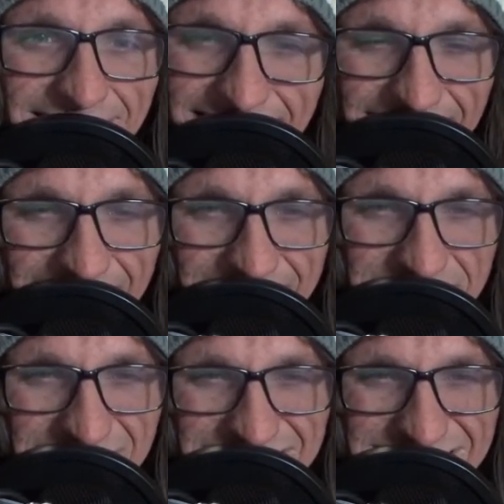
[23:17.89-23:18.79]
and I was
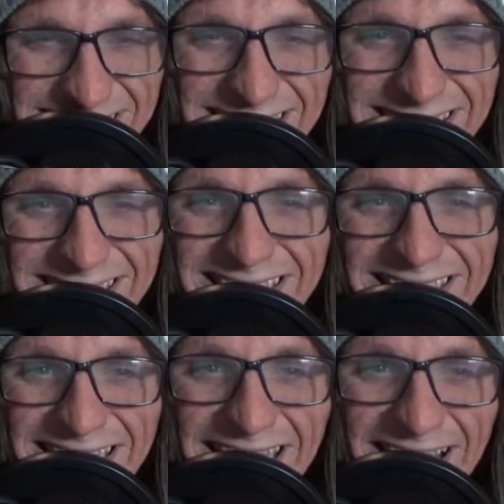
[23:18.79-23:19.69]
just
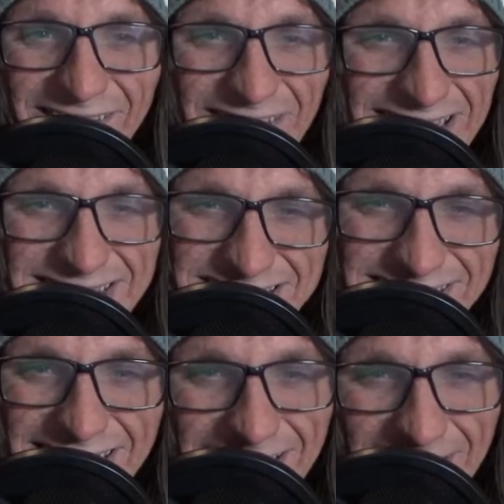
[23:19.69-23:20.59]
I wanted to
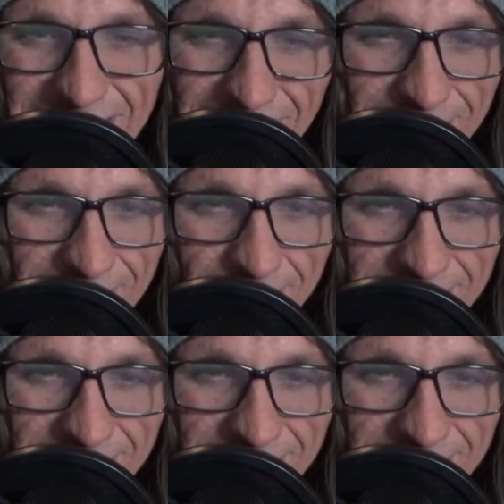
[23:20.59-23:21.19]
like argue with her,